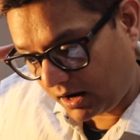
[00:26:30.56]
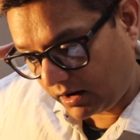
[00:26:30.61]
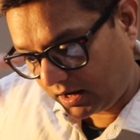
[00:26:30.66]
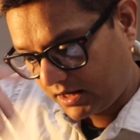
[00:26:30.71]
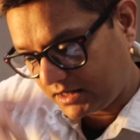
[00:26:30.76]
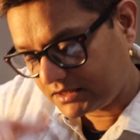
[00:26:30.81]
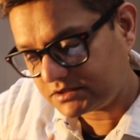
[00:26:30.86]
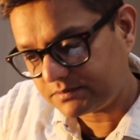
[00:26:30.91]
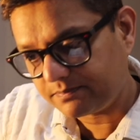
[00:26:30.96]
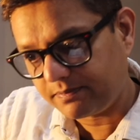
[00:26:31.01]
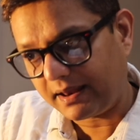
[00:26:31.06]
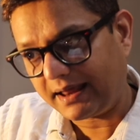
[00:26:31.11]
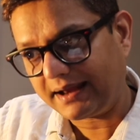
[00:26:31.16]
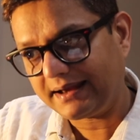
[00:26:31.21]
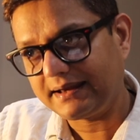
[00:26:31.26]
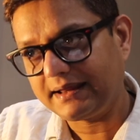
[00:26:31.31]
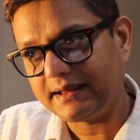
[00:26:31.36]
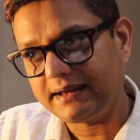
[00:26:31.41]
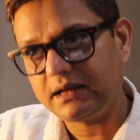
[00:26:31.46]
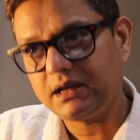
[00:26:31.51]
It's
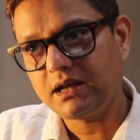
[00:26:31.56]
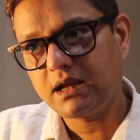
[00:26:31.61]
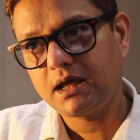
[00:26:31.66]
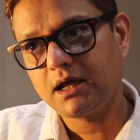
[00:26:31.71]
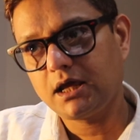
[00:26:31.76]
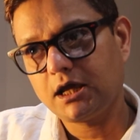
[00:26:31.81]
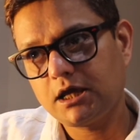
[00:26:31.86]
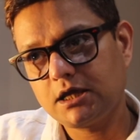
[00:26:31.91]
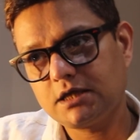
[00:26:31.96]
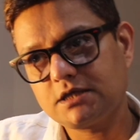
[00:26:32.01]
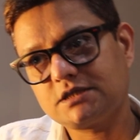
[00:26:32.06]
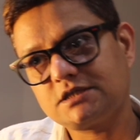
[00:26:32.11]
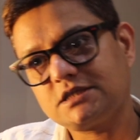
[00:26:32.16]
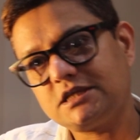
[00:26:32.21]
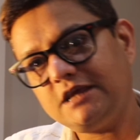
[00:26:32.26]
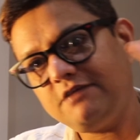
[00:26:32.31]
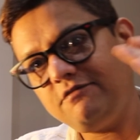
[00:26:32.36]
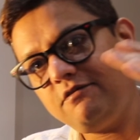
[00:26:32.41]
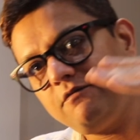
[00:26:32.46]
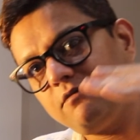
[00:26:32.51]
blending.
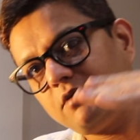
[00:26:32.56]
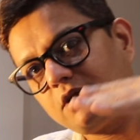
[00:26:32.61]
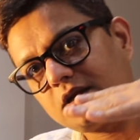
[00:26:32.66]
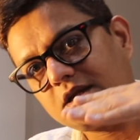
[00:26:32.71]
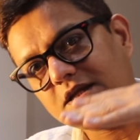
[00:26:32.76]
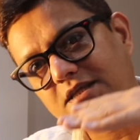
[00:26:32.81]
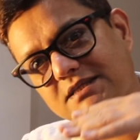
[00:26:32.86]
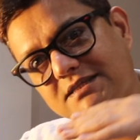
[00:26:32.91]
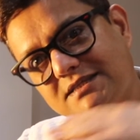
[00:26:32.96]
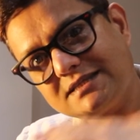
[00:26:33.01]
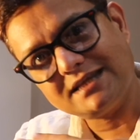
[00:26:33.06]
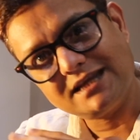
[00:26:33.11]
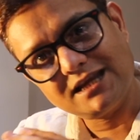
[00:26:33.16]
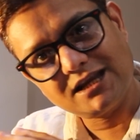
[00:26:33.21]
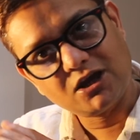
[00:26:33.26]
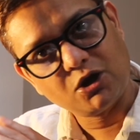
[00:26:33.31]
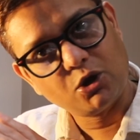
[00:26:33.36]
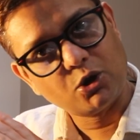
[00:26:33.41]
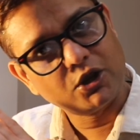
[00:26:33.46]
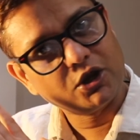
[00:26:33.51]
Stevie Wonder still
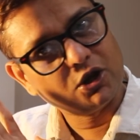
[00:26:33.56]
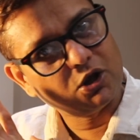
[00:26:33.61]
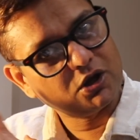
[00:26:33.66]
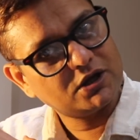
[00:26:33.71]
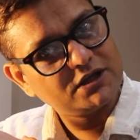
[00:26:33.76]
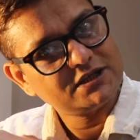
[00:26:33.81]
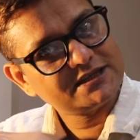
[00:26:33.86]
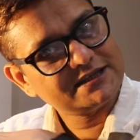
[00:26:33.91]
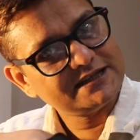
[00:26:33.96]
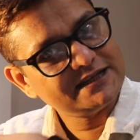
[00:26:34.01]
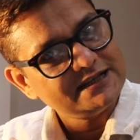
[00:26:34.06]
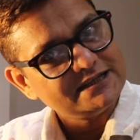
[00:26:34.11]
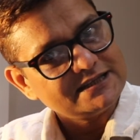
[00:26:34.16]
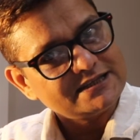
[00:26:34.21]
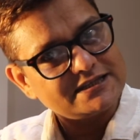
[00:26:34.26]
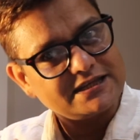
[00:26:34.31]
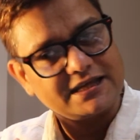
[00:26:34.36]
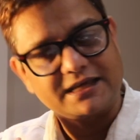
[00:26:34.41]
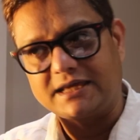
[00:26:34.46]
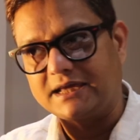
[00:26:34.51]
going on, is still
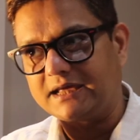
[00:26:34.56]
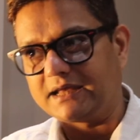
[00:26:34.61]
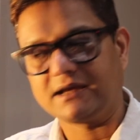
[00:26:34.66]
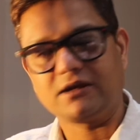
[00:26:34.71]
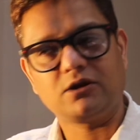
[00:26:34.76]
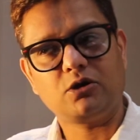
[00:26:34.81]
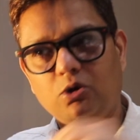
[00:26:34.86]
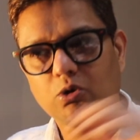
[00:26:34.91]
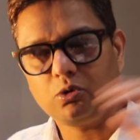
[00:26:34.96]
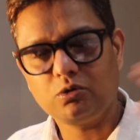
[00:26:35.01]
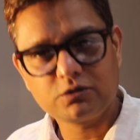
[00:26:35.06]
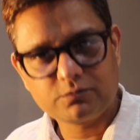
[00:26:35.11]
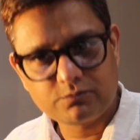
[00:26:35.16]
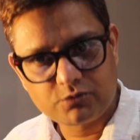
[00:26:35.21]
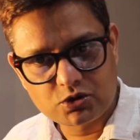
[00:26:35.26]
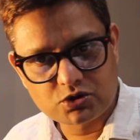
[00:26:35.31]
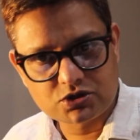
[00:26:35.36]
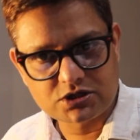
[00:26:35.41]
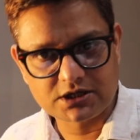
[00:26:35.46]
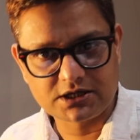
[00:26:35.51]
singing, old
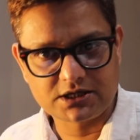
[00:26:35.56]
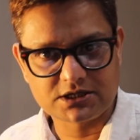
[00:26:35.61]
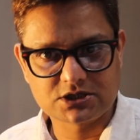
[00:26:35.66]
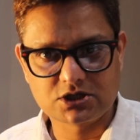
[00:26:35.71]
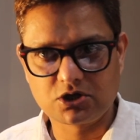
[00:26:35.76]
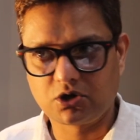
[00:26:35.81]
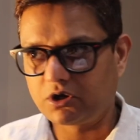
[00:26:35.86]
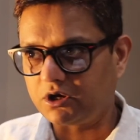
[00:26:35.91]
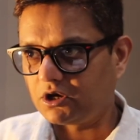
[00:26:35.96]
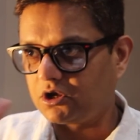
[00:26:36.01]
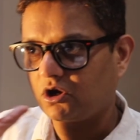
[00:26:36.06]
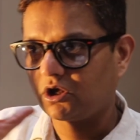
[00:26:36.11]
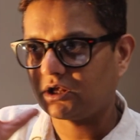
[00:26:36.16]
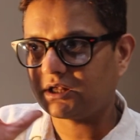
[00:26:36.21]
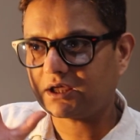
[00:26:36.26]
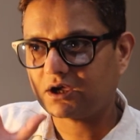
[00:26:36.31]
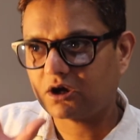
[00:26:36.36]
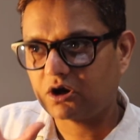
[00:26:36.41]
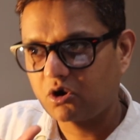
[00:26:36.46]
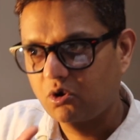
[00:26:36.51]
music is going on,
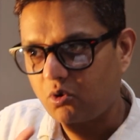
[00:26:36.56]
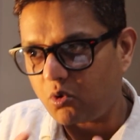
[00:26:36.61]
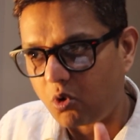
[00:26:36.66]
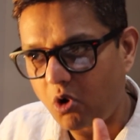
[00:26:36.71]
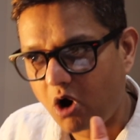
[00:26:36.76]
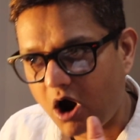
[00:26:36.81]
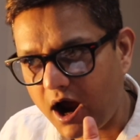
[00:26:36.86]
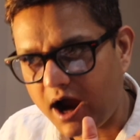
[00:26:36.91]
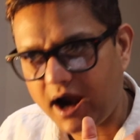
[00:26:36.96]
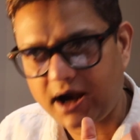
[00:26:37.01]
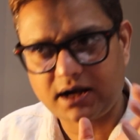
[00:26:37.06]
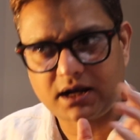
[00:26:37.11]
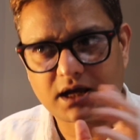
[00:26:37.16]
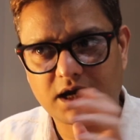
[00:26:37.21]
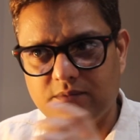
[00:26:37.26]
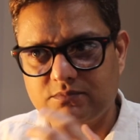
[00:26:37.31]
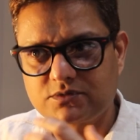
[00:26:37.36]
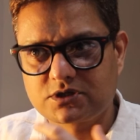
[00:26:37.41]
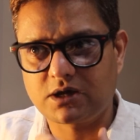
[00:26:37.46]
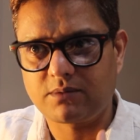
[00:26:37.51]
the choir
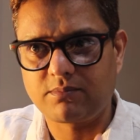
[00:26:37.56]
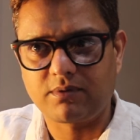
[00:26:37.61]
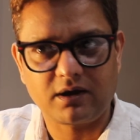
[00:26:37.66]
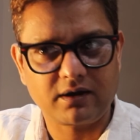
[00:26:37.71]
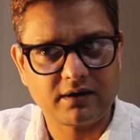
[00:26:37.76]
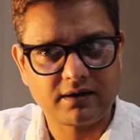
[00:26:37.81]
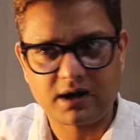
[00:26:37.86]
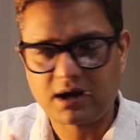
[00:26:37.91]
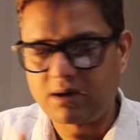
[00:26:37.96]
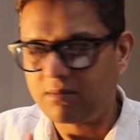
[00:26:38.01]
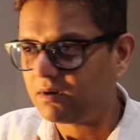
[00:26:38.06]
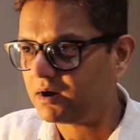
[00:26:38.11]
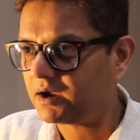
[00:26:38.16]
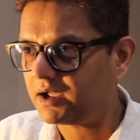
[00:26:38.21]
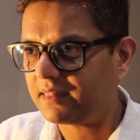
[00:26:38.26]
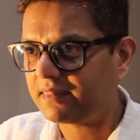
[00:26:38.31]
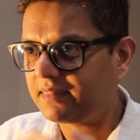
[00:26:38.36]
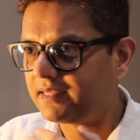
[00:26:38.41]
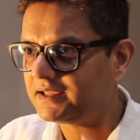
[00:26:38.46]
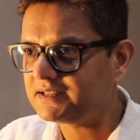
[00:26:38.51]
comes up, Hare Rama,
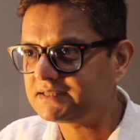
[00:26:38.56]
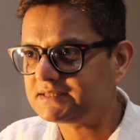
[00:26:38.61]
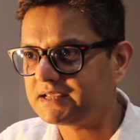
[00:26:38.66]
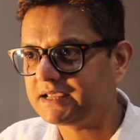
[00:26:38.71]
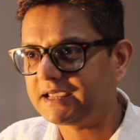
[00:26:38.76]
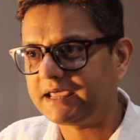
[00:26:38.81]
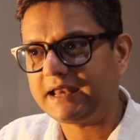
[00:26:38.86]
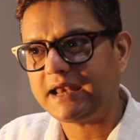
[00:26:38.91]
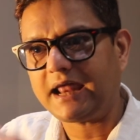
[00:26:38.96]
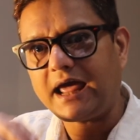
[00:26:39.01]
and they sing it,